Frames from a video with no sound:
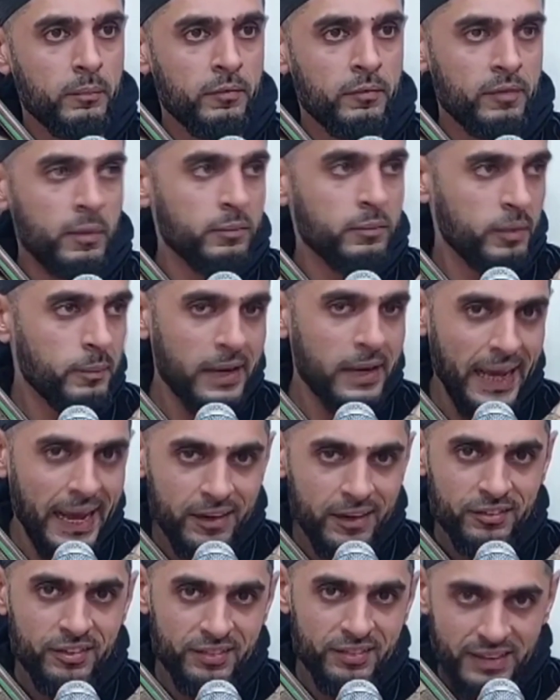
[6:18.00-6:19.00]
from someone
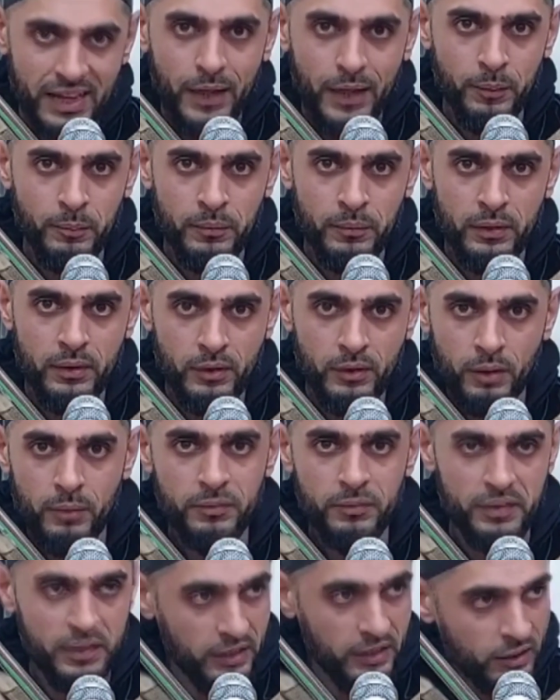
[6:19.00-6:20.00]
else's name
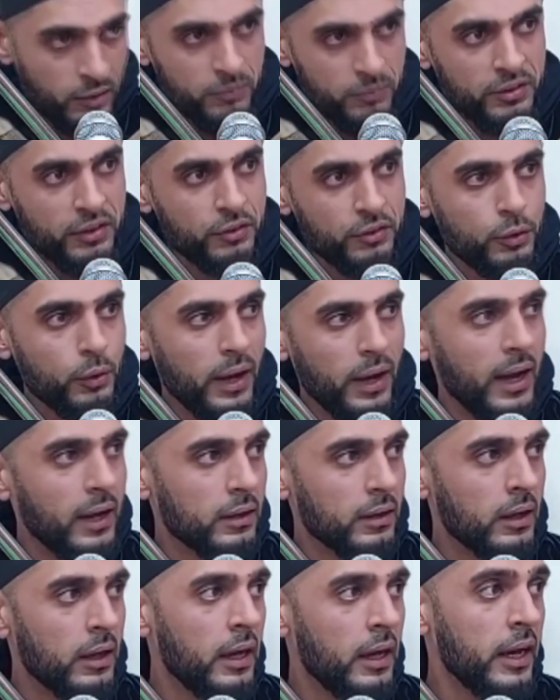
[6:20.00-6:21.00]
comes into your
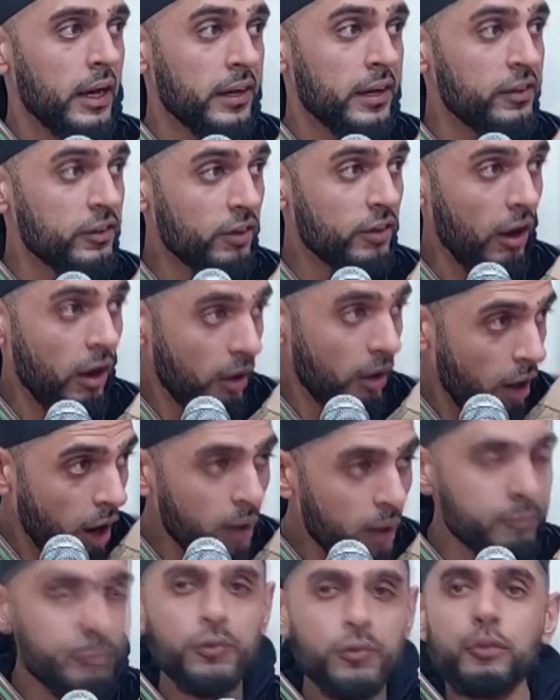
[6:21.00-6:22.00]
hand, it is
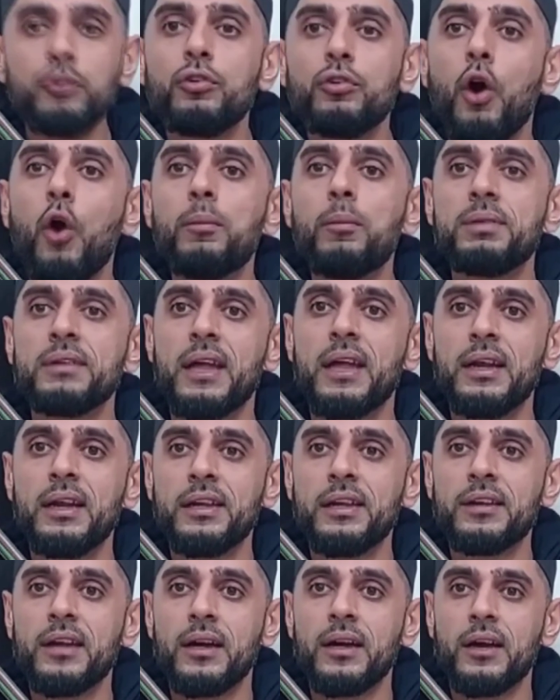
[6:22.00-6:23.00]
haram for you to open that
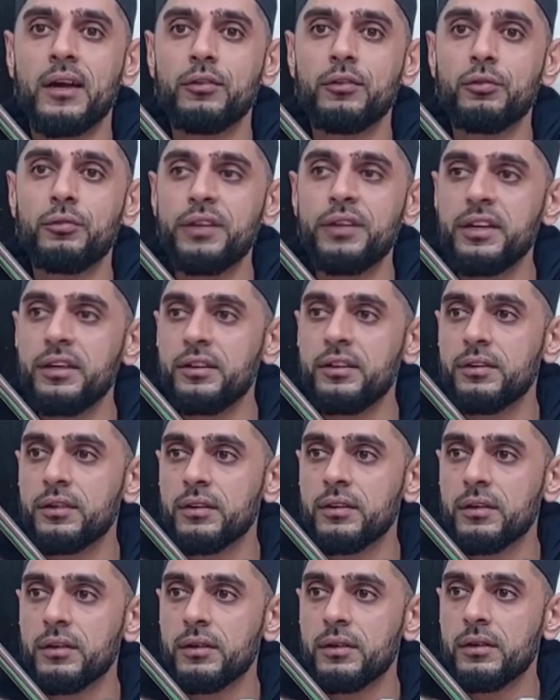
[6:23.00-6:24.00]
letter and to read it.
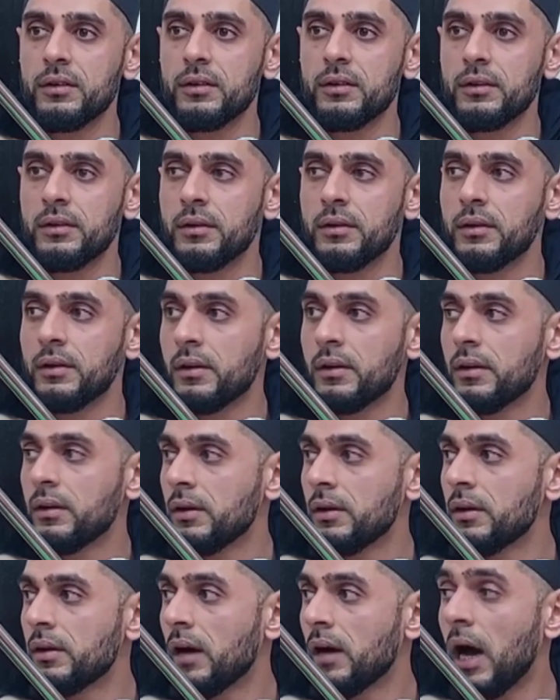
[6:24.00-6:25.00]

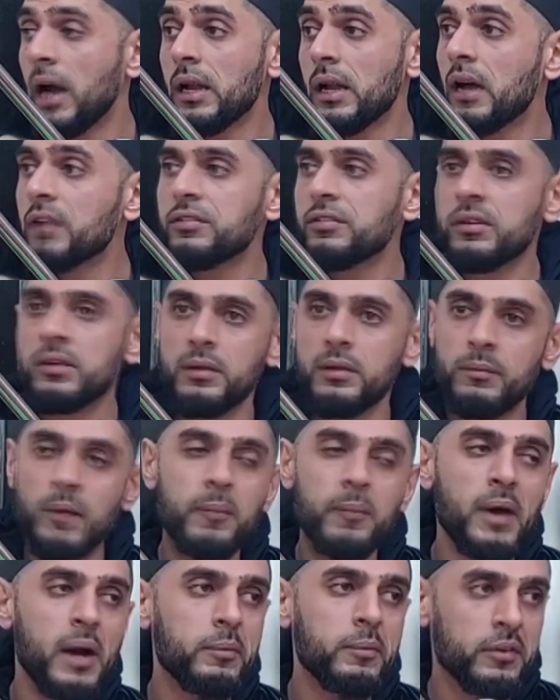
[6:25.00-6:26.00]
Ala Hazrat
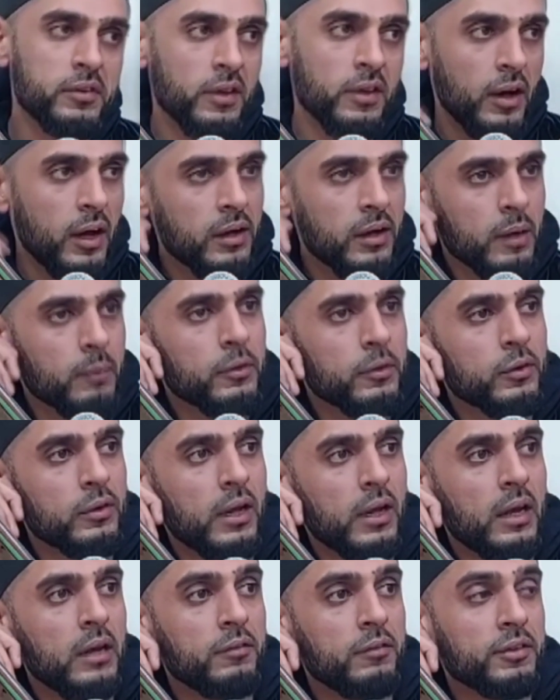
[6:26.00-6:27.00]
Imam Ahmed Zakhan
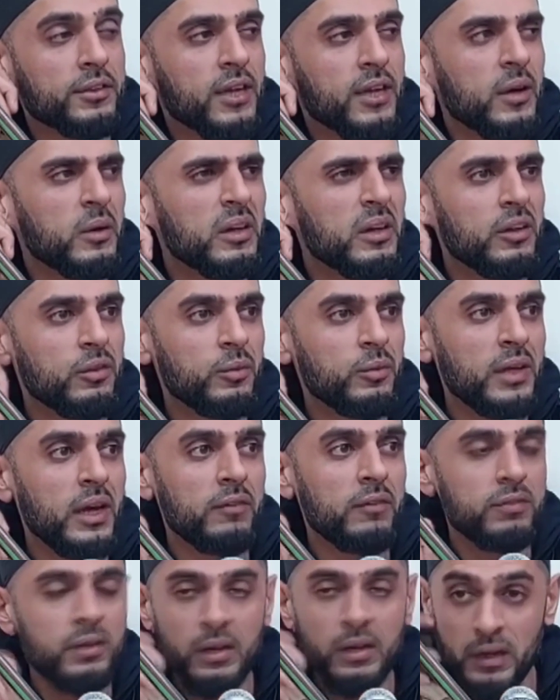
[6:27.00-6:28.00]
Rahmatullah Alayhi Fatawar, we
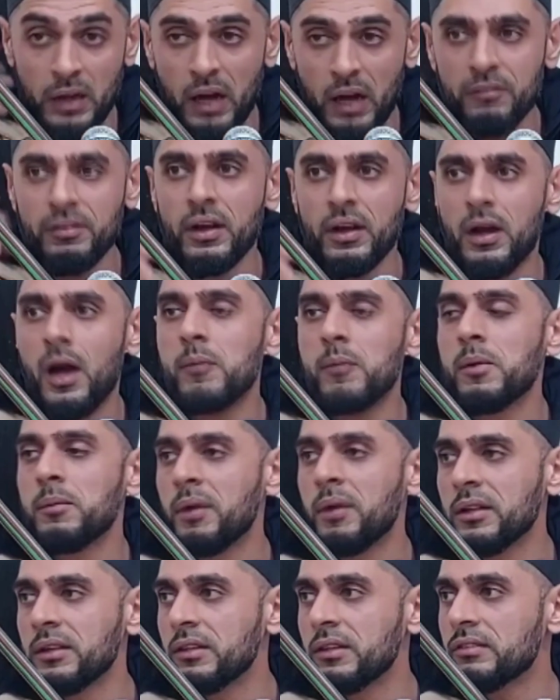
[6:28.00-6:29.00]
have said a lot of kalam
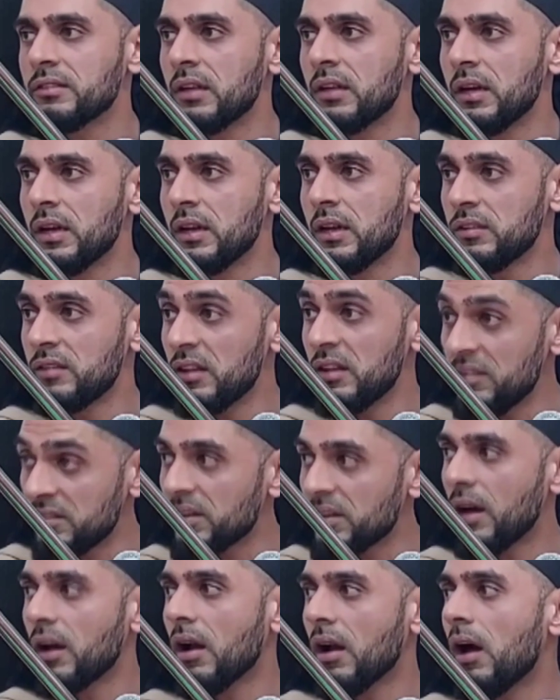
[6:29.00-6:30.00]
upon this. He said it's
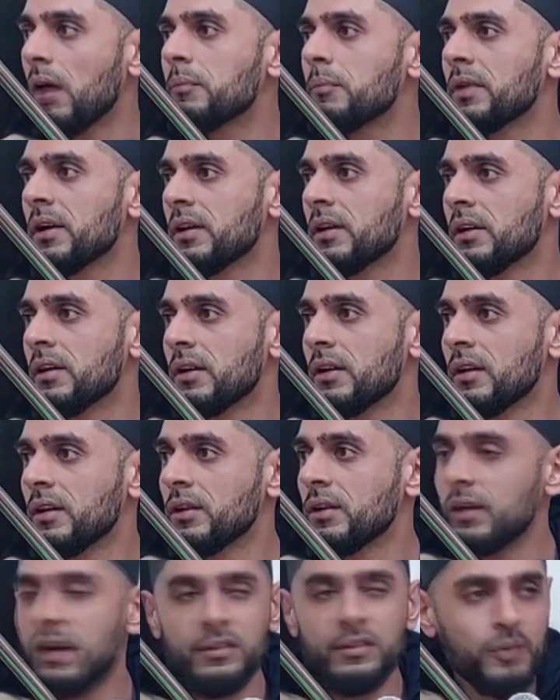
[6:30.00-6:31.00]
haram.
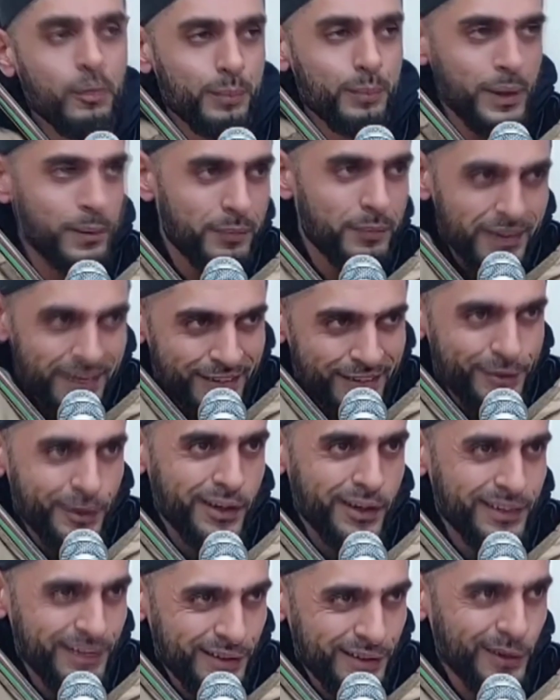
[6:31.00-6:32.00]
You know, some people, they
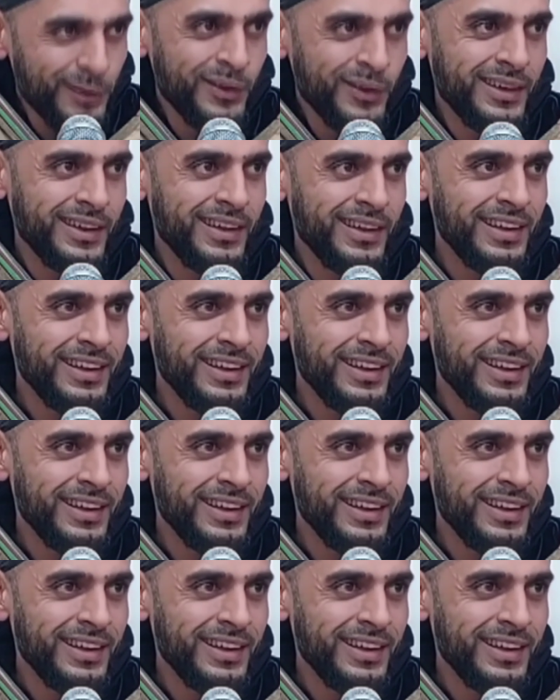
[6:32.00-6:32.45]
try and, you know,